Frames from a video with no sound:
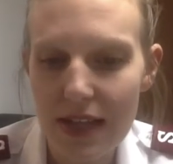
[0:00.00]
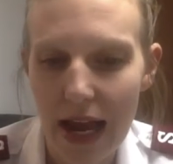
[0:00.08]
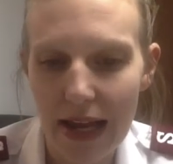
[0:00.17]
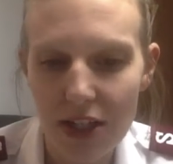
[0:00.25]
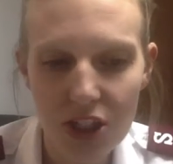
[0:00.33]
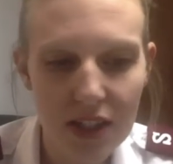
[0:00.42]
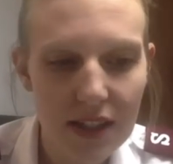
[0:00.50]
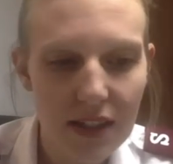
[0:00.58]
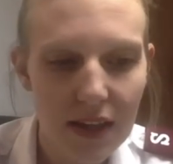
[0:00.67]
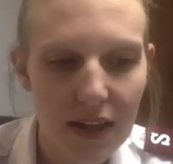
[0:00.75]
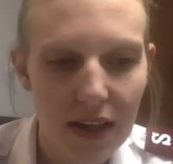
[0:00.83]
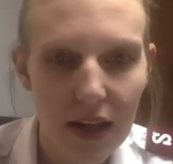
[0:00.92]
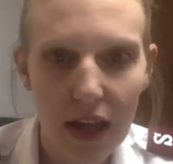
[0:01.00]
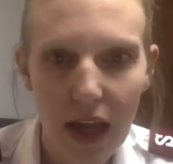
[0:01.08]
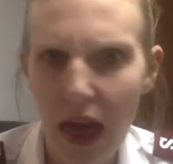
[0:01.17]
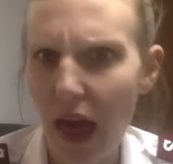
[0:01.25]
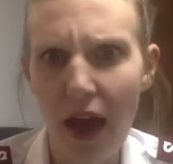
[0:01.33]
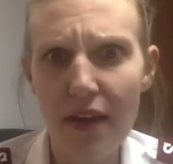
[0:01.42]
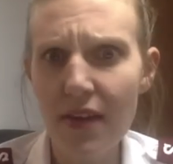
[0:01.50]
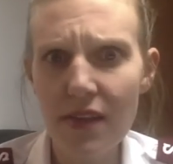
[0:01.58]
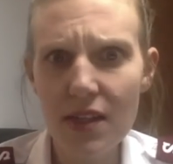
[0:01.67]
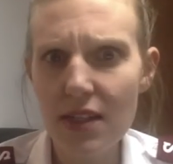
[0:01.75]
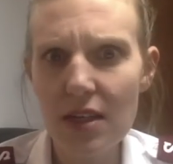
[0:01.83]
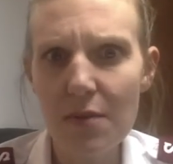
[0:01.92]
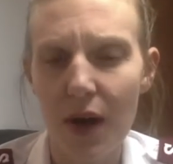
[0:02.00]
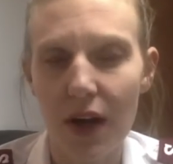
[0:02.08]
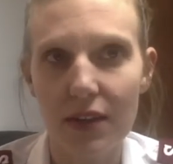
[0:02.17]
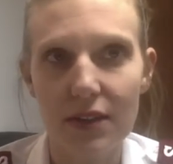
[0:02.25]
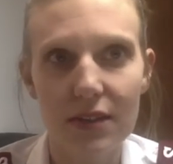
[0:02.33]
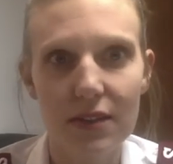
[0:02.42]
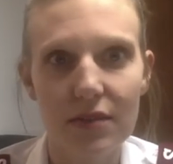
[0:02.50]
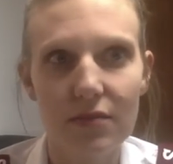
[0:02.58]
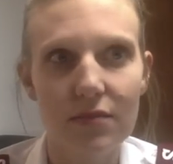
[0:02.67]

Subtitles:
action, and then the sea parts.